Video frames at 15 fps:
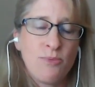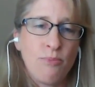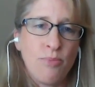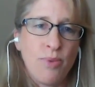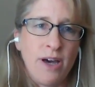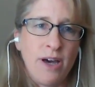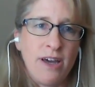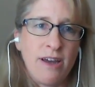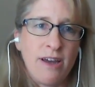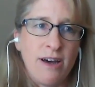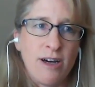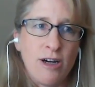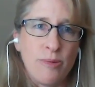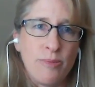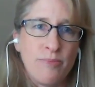But
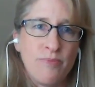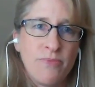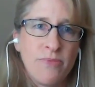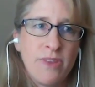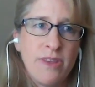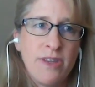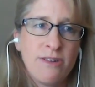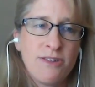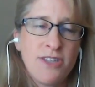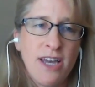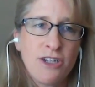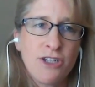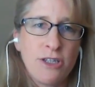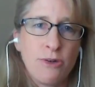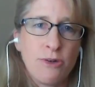um, there's
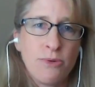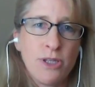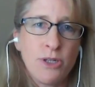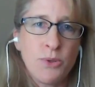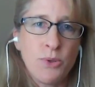actually a really